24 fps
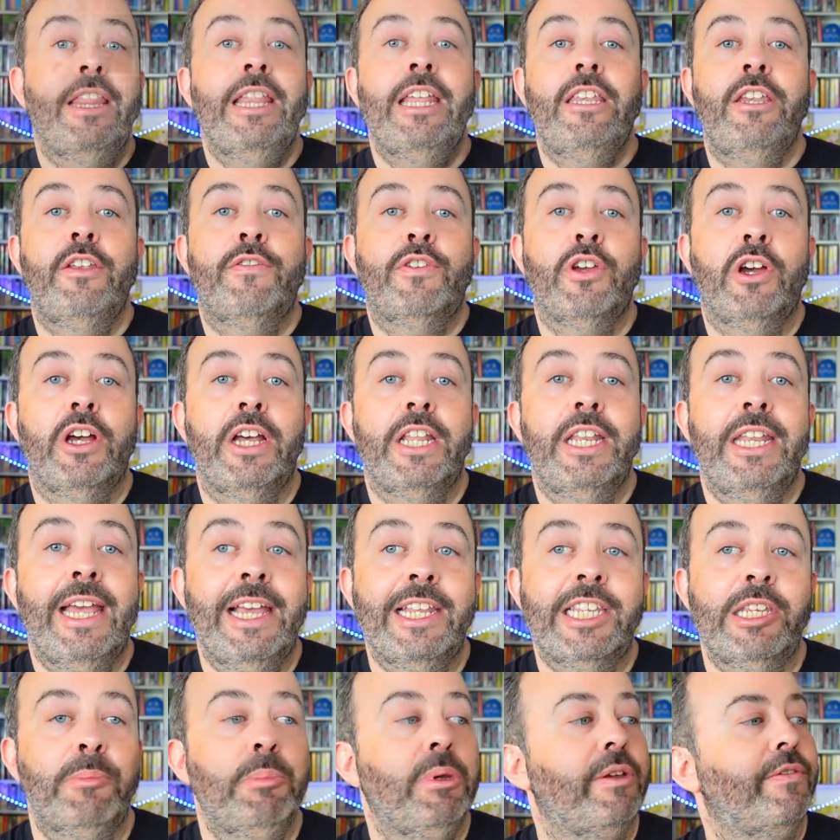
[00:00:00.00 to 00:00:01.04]
then you've got
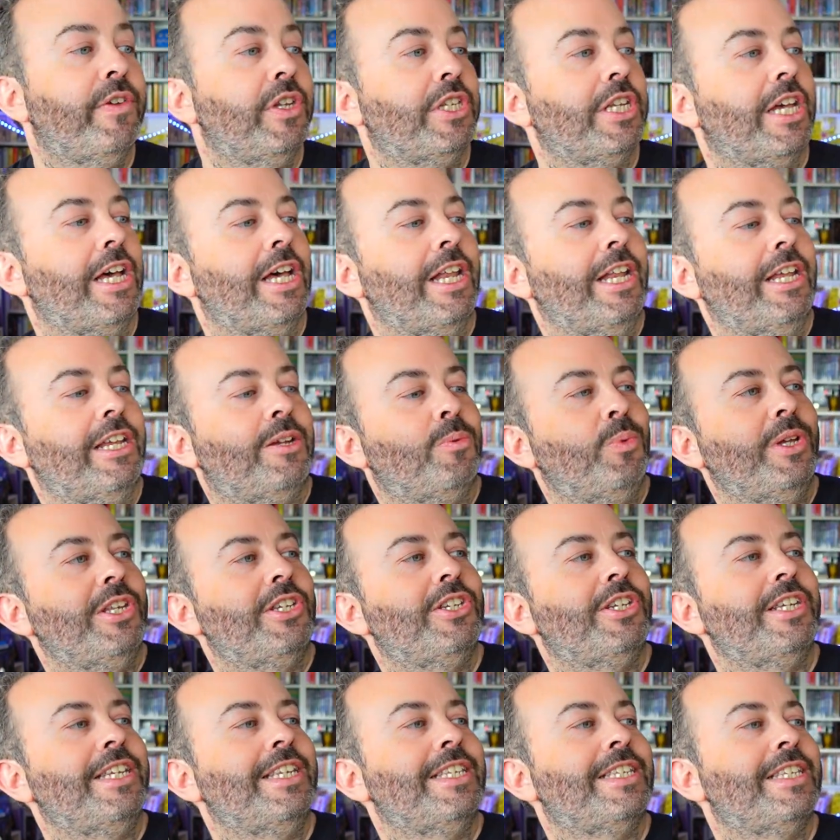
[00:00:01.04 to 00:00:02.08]
Anatomy of a Dalek,
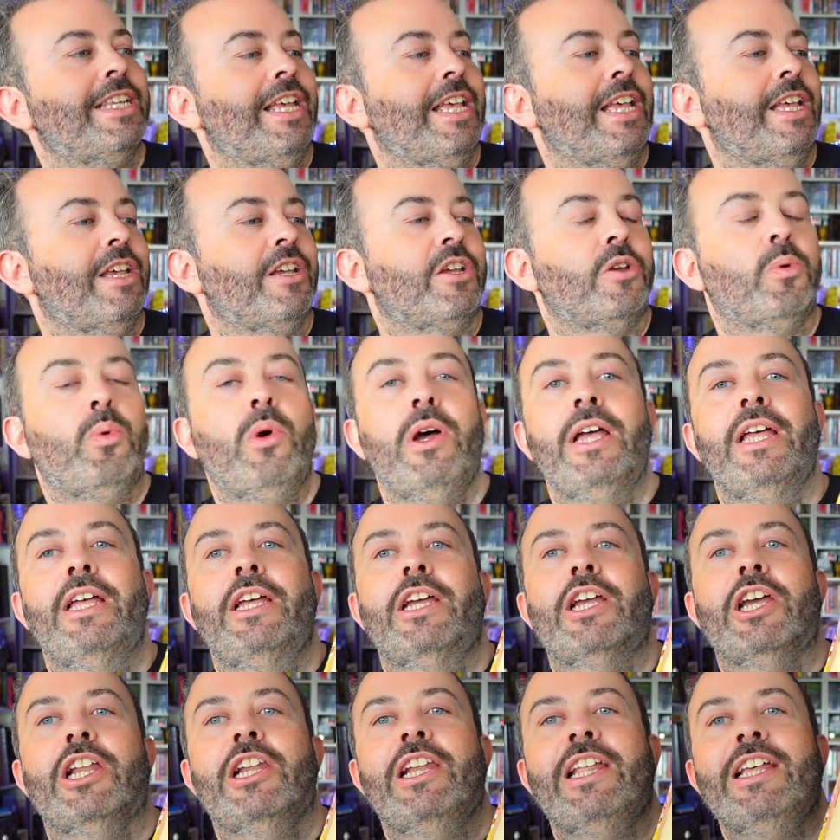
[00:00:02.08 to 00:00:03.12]
which is quite a
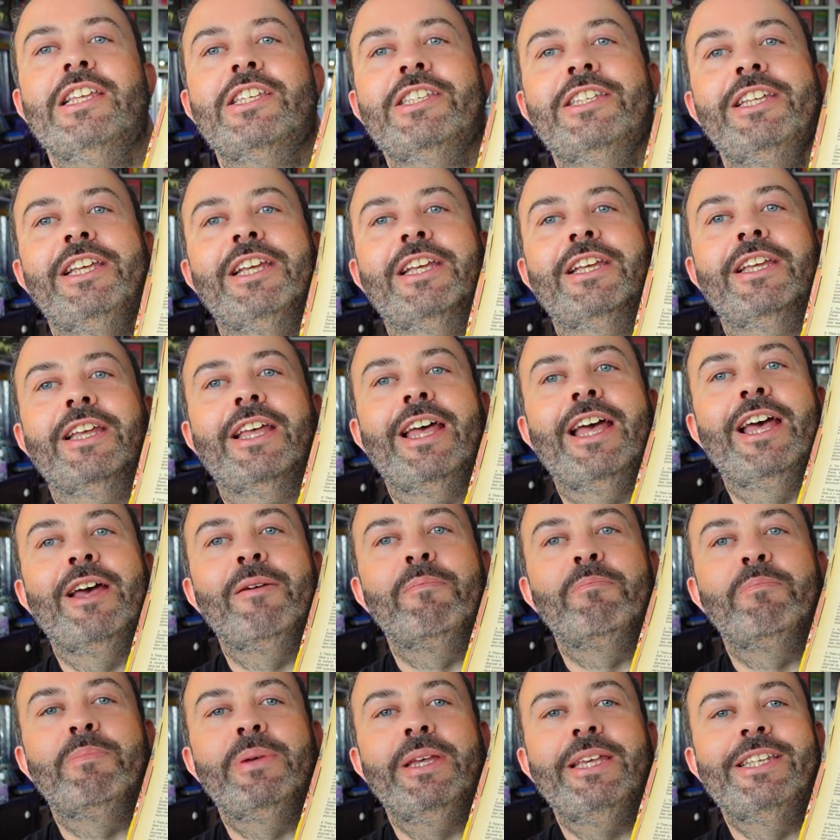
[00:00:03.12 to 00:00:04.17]
classic
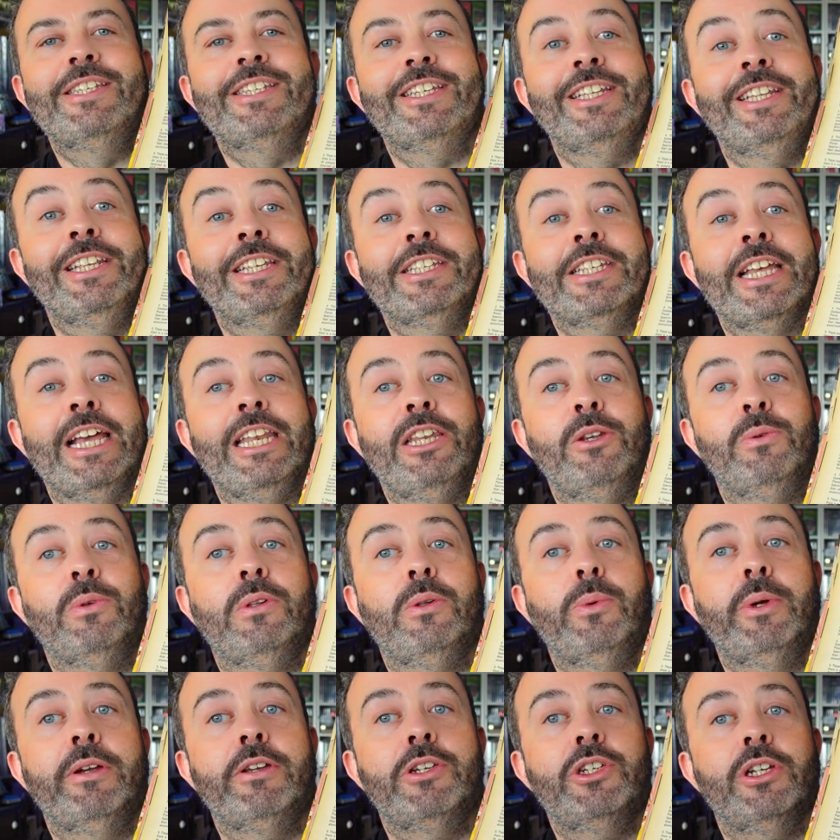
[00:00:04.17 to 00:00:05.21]
piece in this annual,
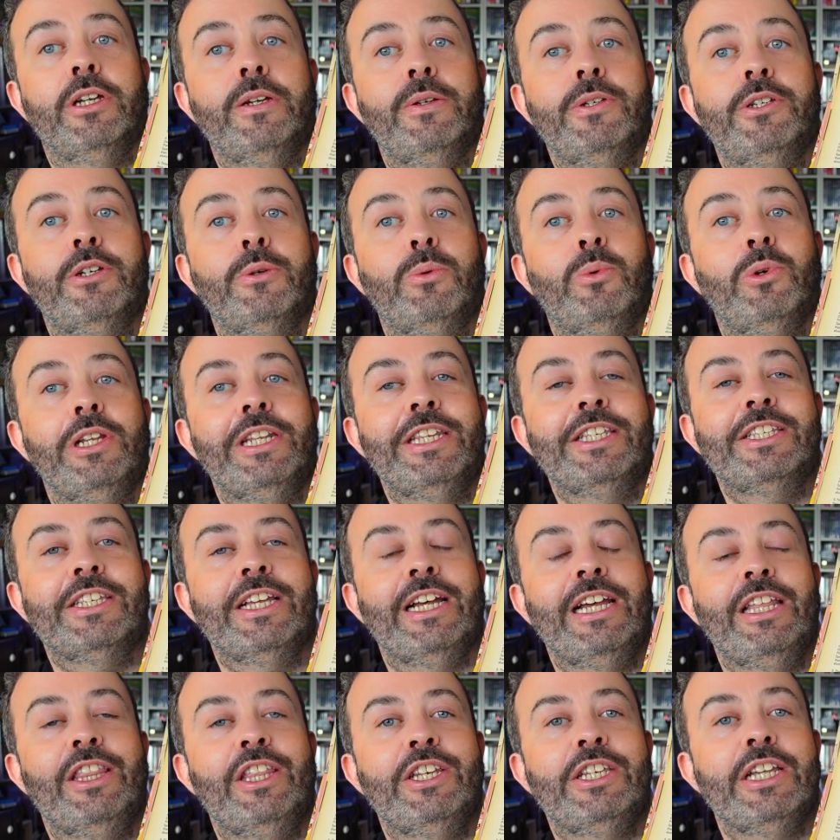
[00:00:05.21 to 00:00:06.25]
where it shows you all
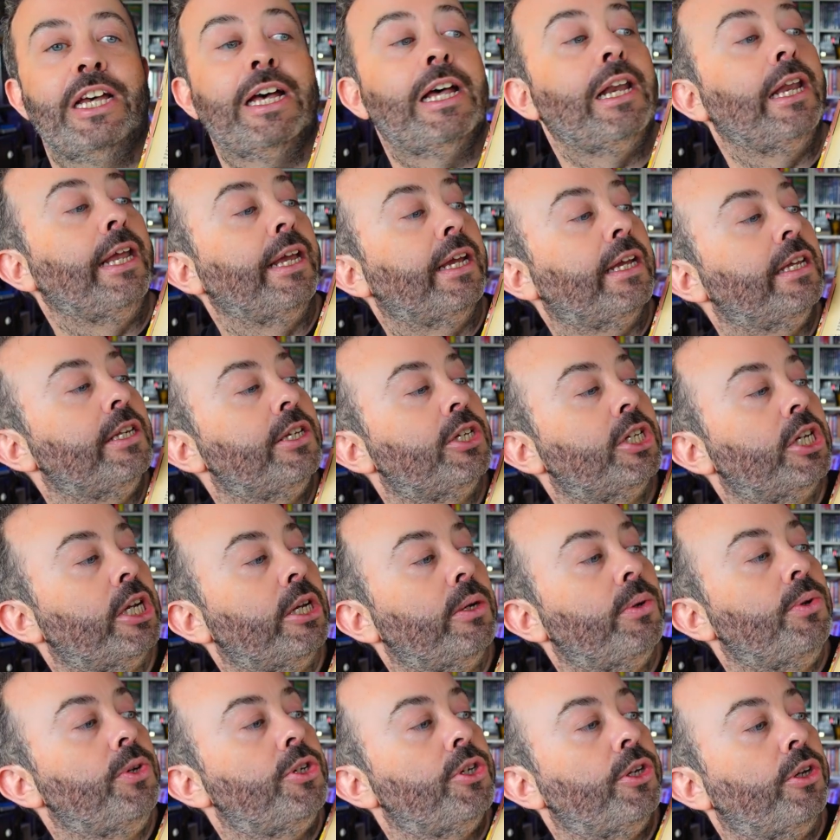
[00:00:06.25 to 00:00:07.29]
inside the Dalek and
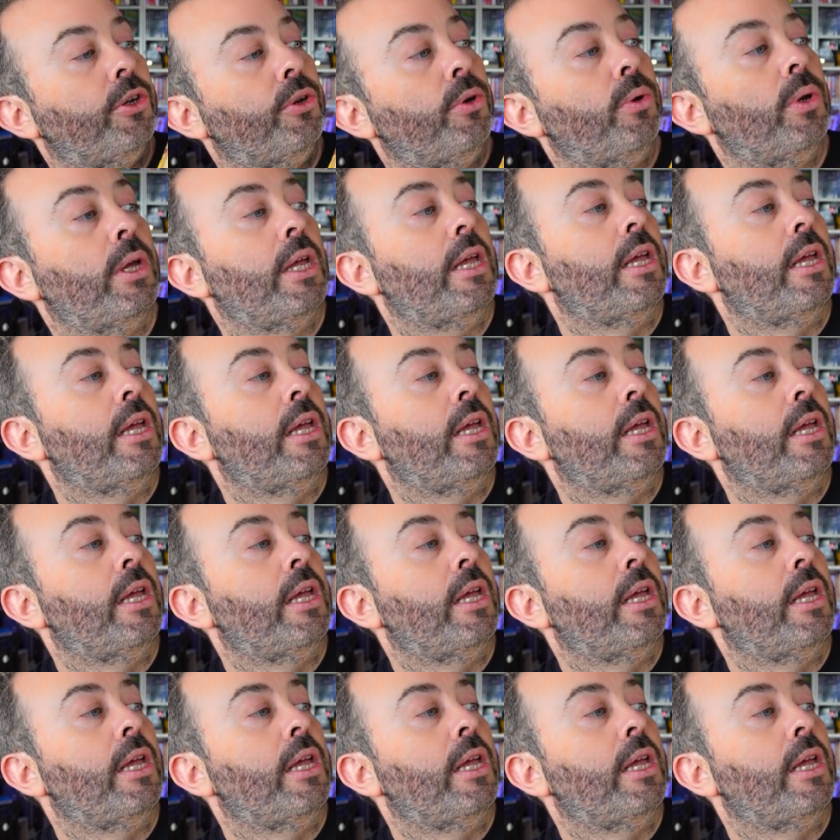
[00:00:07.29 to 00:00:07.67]
shows you